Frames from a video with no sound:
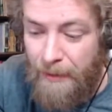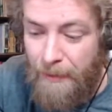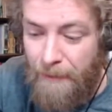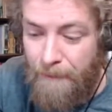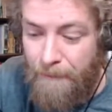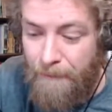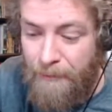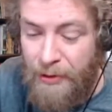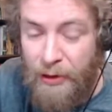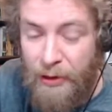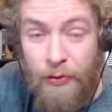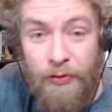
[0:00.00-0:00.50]

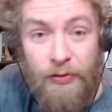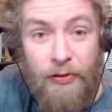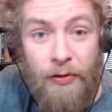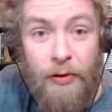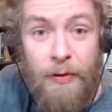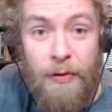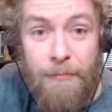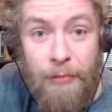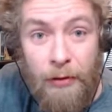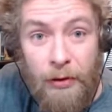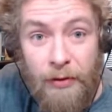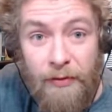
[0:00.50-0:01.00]
build your
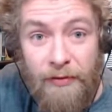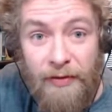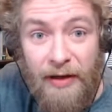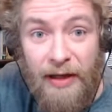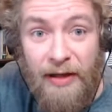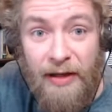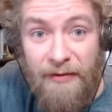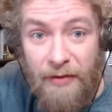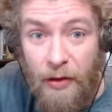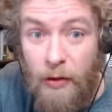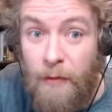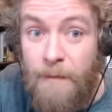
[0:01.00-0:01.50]
own
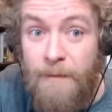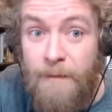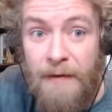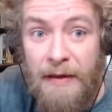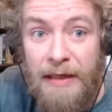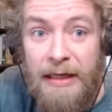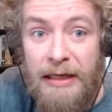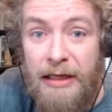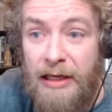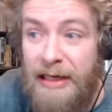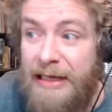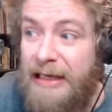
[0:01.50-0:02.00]
process,
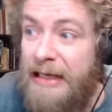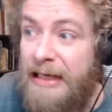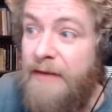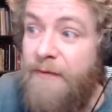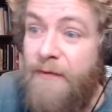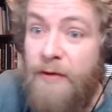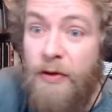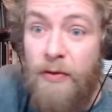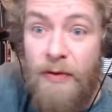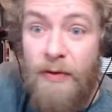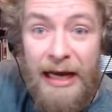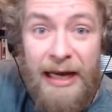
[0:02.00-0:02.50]
hopefully, and give
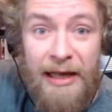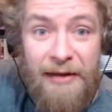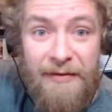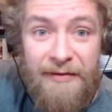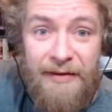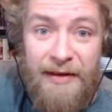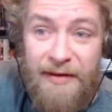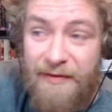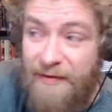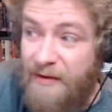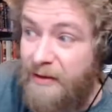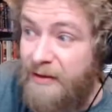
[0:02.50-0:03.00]
you
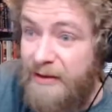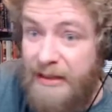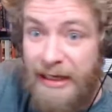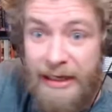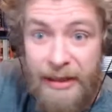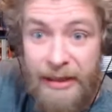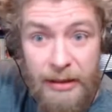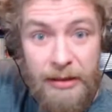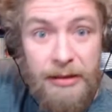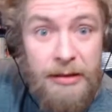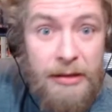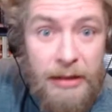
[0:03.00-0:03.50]
access to
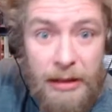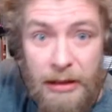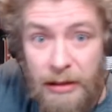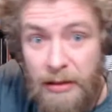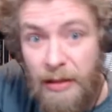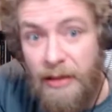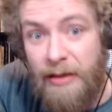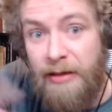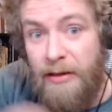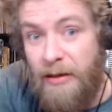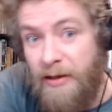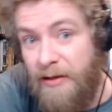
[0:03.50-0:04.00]
data,
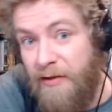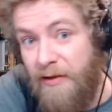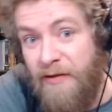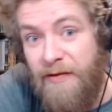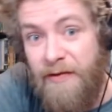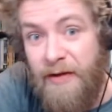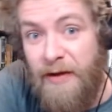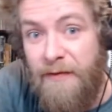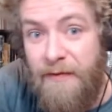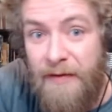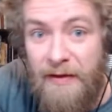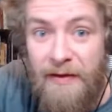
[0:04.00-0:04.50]
like the
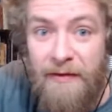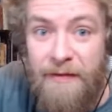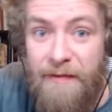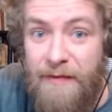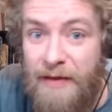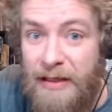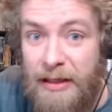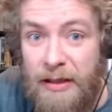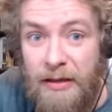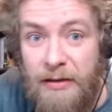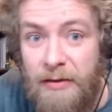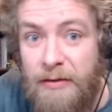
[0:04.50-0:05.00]
stuff in this
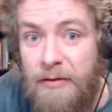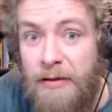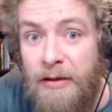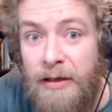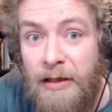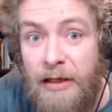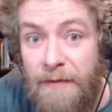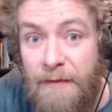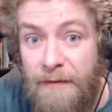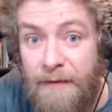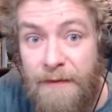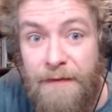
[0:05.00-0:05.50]
video,
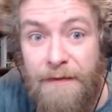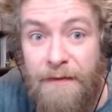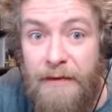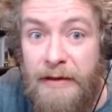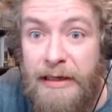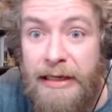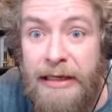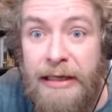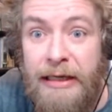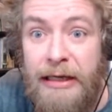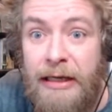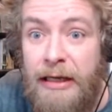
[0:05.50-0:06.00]
for
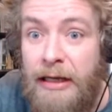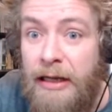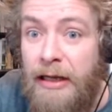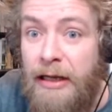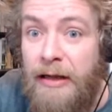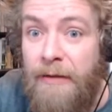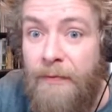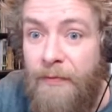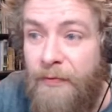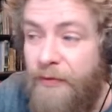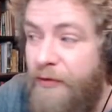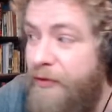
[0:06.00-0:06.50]
free,
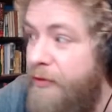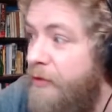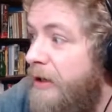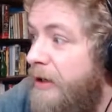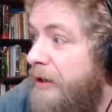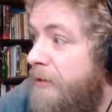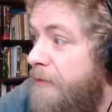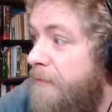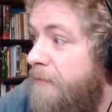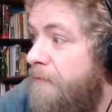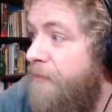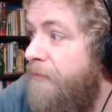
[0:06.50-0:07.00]
to
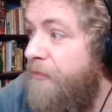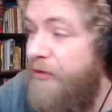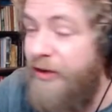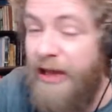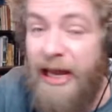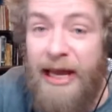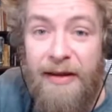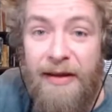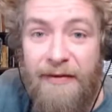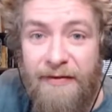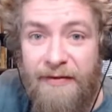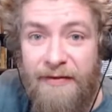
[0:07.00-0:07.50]
help
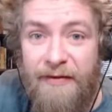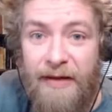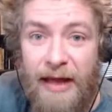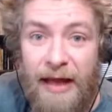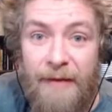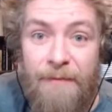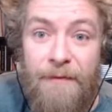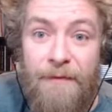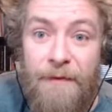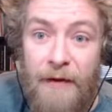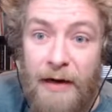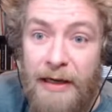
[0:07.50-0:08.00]
test
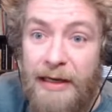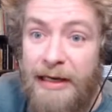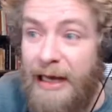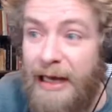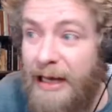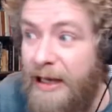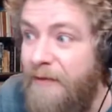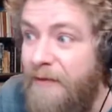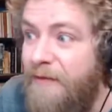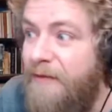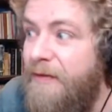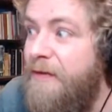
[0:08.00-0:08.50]
and find
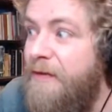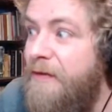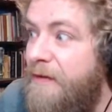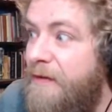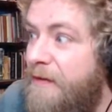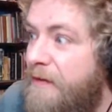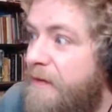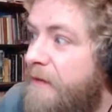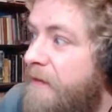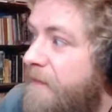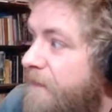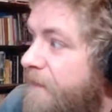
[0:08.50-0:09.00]

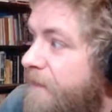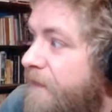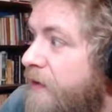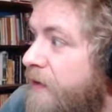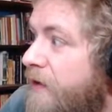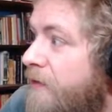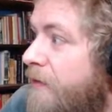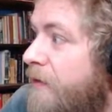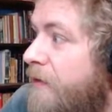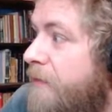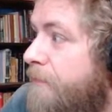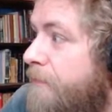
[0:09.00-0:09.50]
answers for
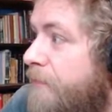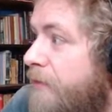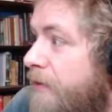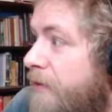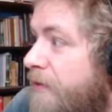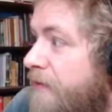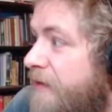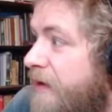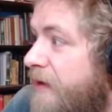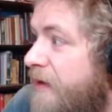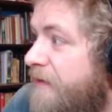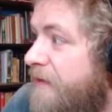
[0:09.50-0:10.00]
your own
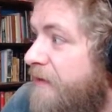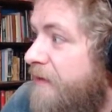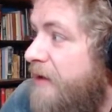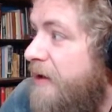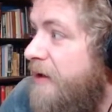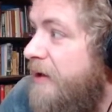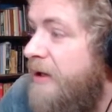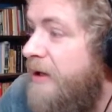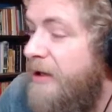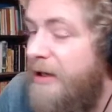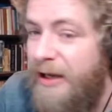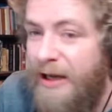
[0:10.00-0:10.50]
process.
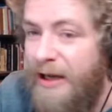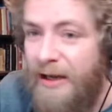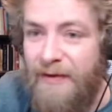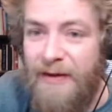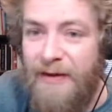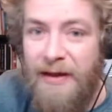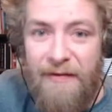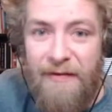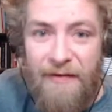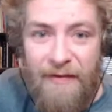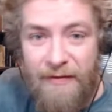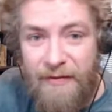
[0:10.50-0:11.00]
And
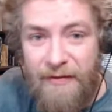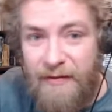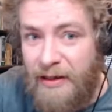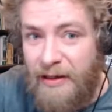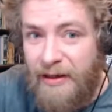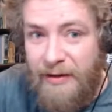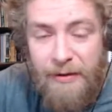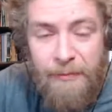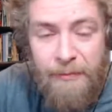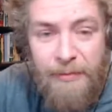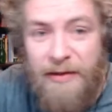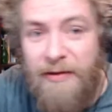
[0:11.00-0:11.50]
that's
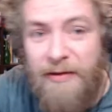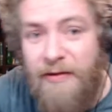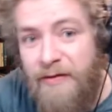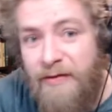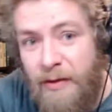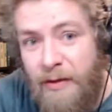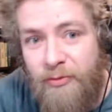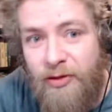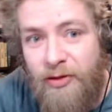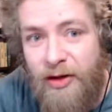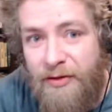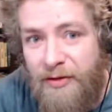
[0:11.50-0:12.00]
been the
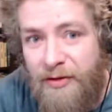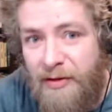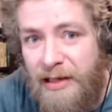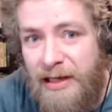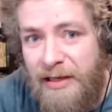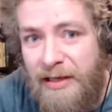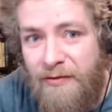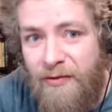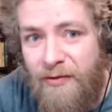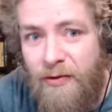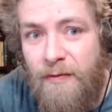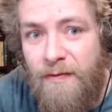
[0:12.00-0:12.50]
subject of the
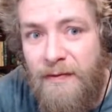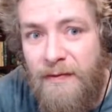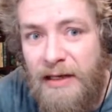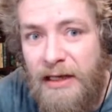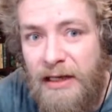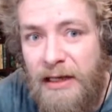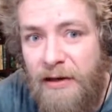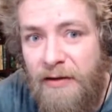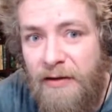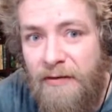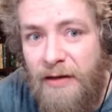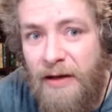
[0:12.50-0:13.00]
last 2
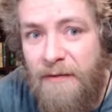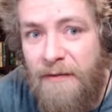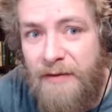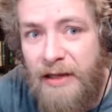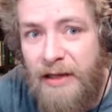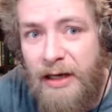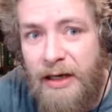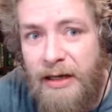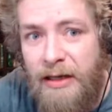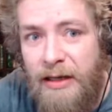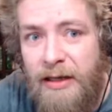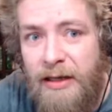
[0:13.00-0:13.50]
videos I've done.